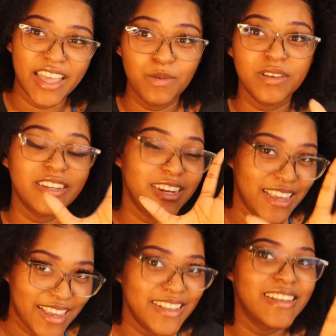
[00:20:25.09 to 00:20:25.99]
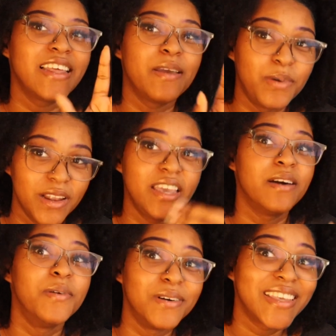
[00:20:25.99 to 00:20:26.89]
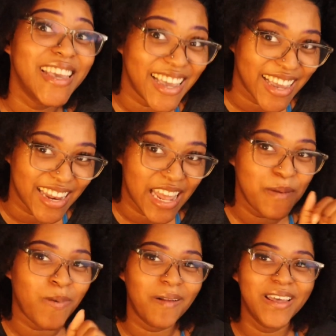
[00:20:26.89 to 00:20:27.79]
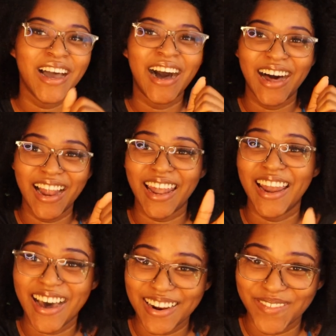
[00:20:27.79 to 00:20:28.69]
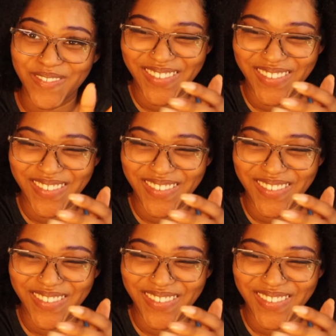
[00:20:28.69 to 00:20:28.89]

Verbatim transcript: He was an easily bullyable kid. He probably got a lot of...